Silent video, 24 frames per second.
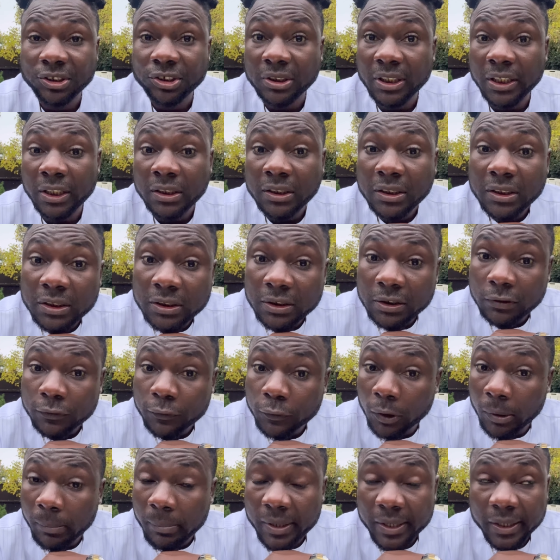trending
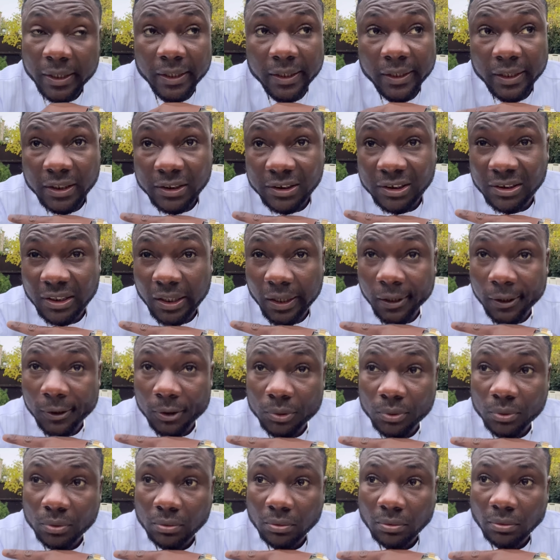for many days
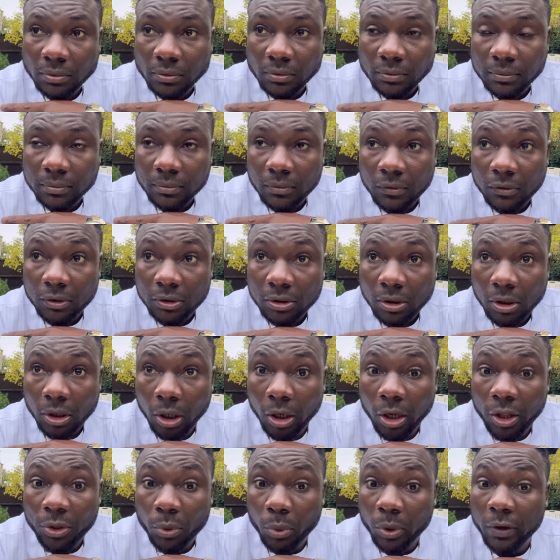now,
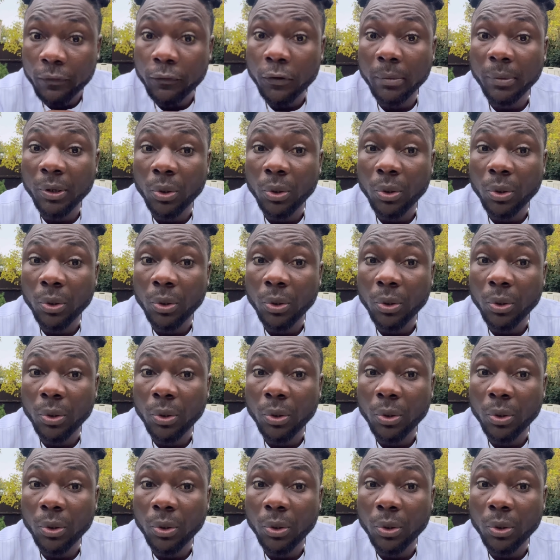all the way from